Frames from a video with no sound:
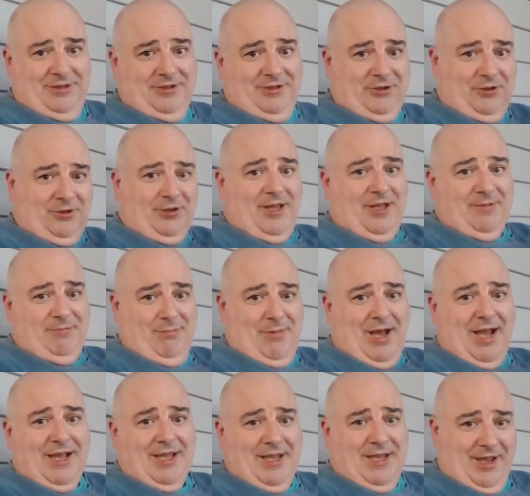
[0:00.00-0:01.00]
You're like
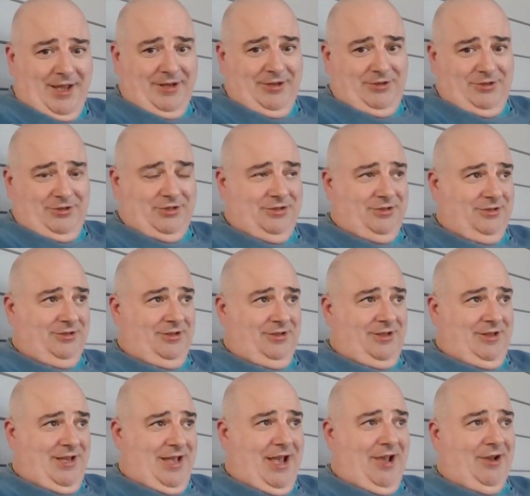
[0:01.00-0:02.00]
my age.
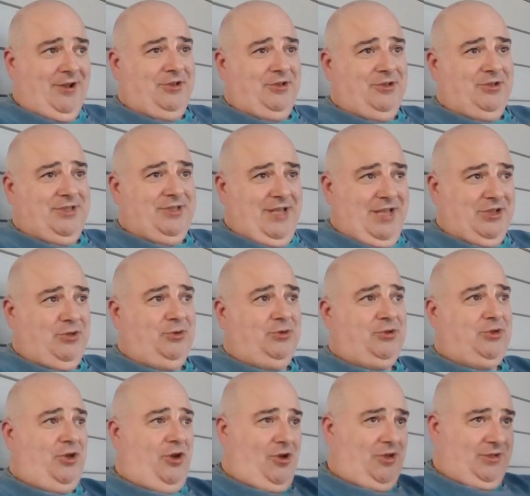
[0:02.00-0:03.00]
How can you say you
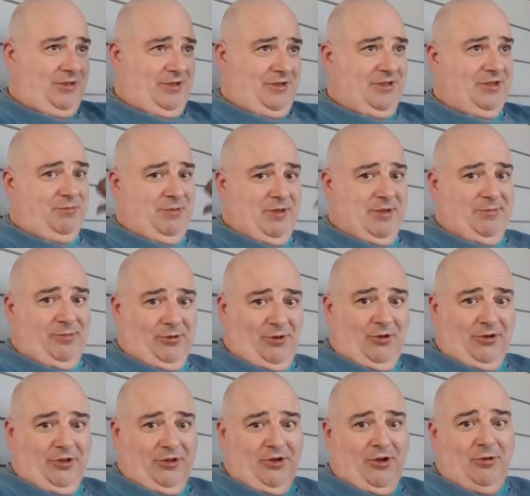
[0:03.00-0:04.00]
taught these people
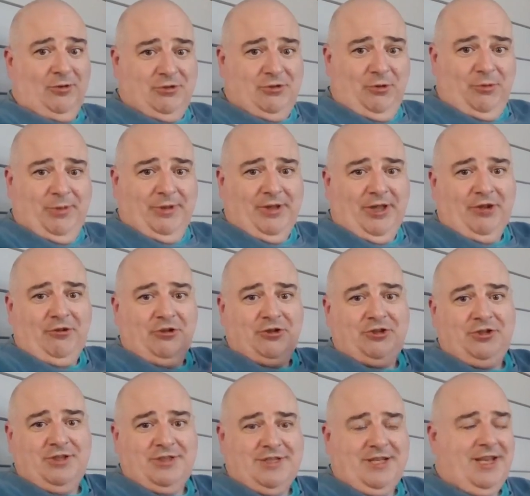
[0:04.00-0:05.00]
long ago? So it'd be like
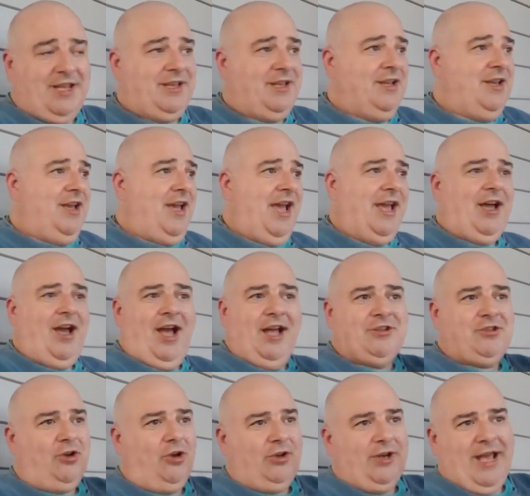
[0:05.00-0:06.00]
Krishna saying, hey, I
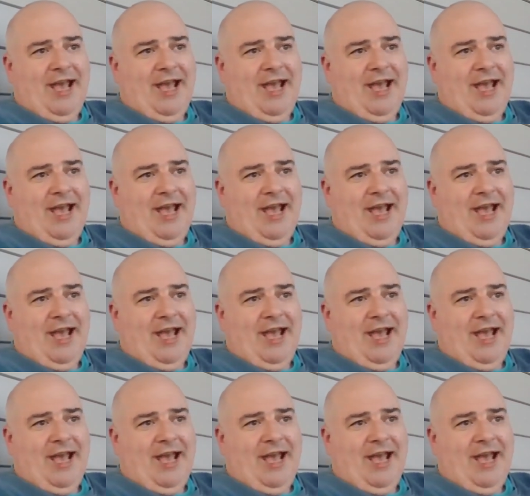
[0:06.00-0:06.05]
taught